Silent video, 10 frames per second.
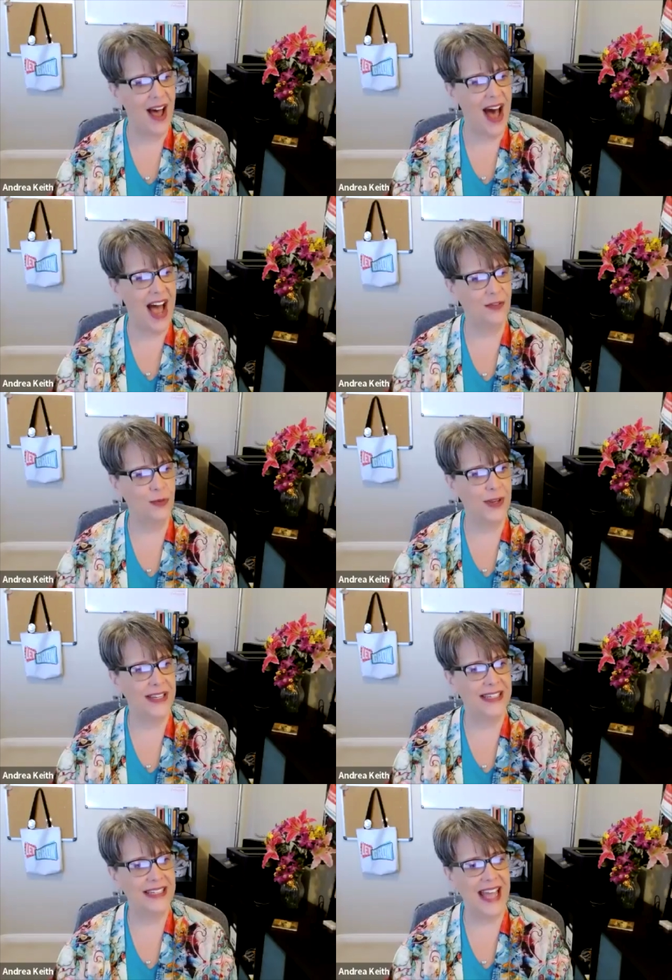I've
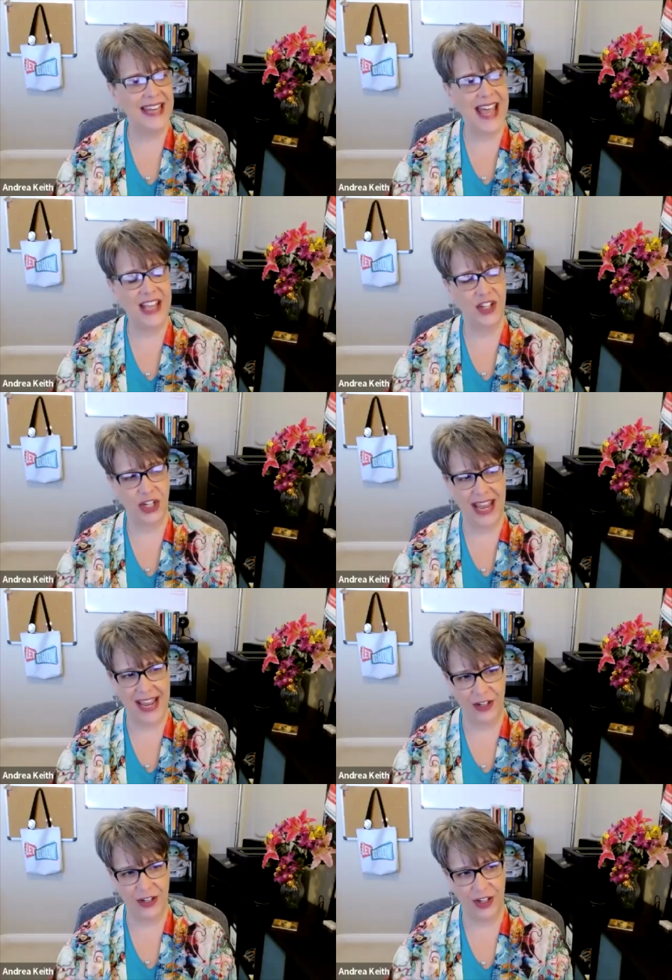been an
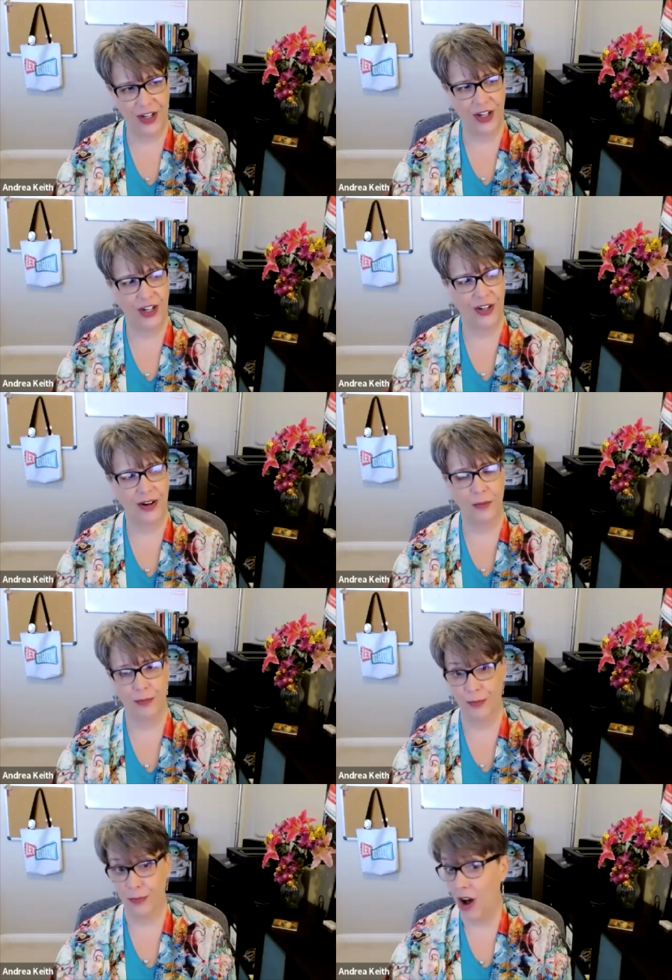educator
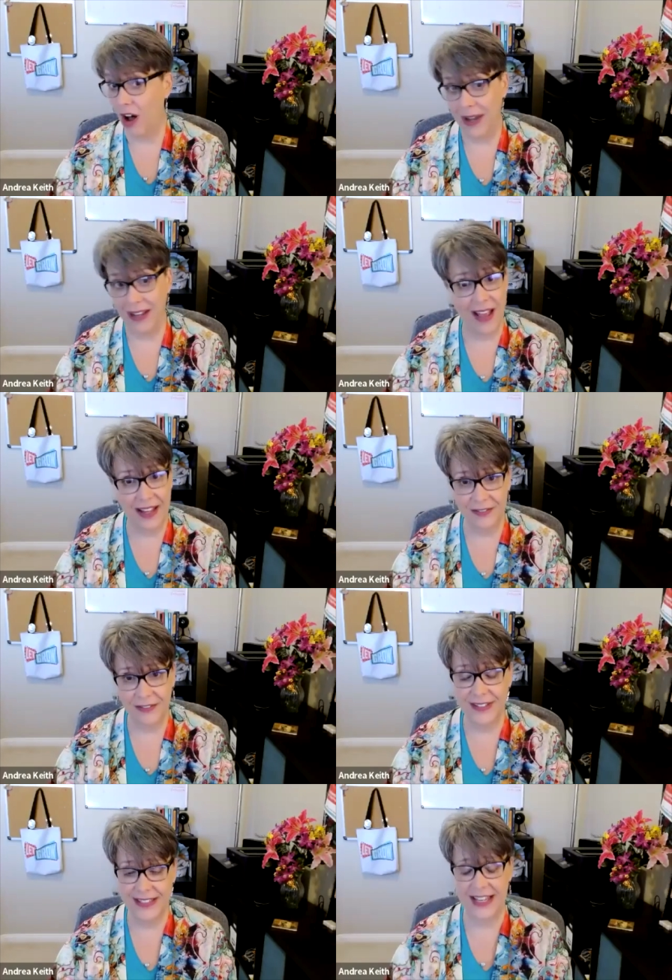all my life,
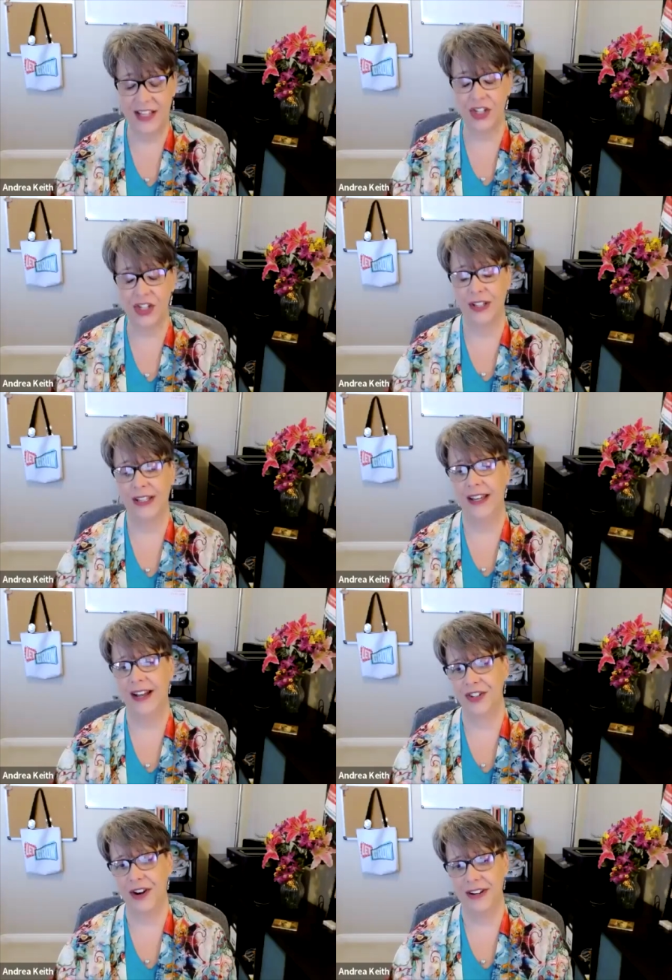essentially.
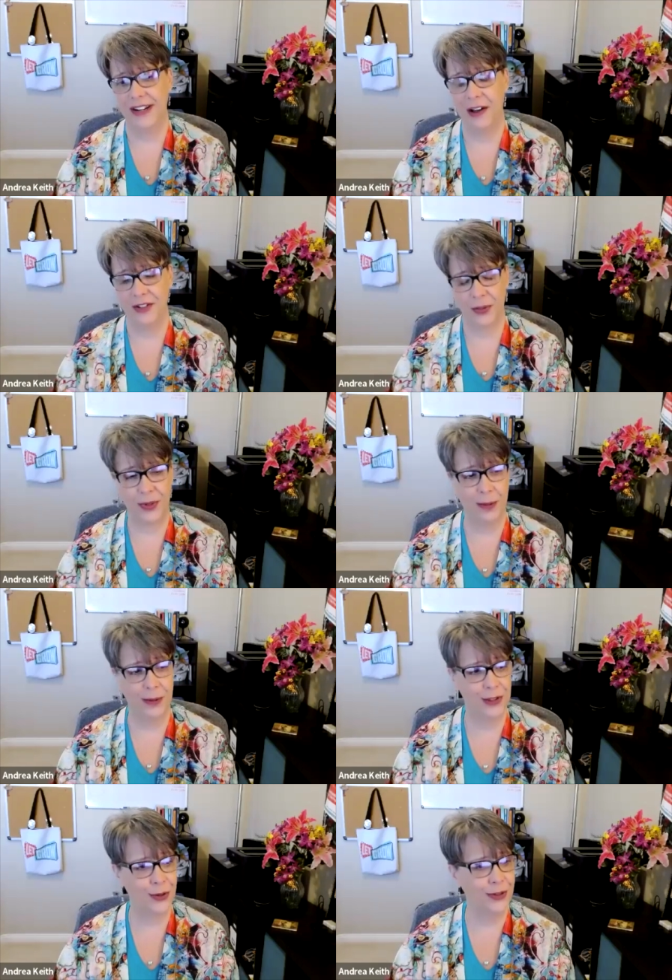I started out as a
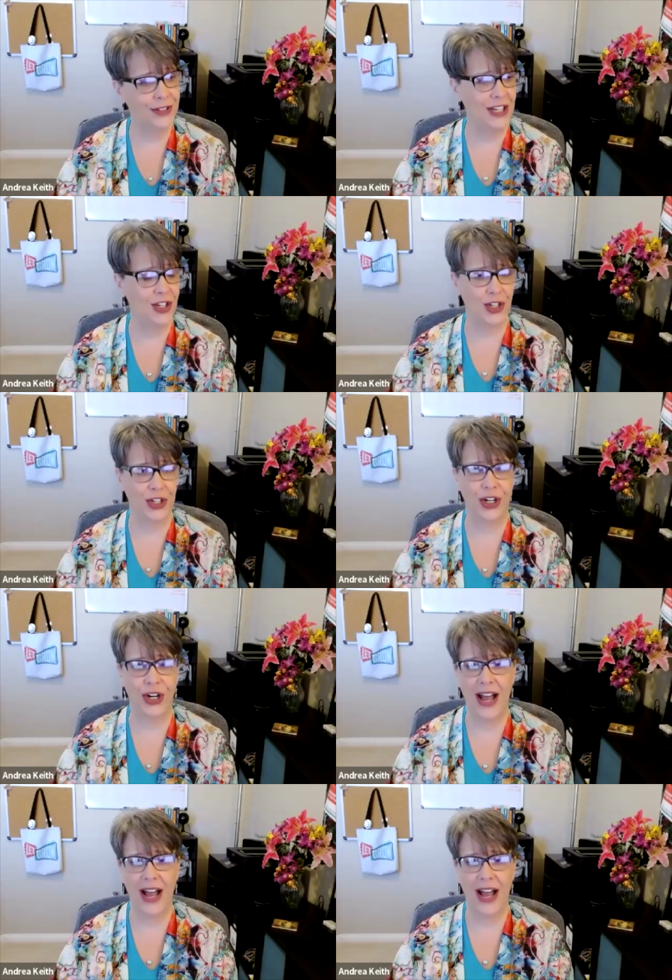public school teacher.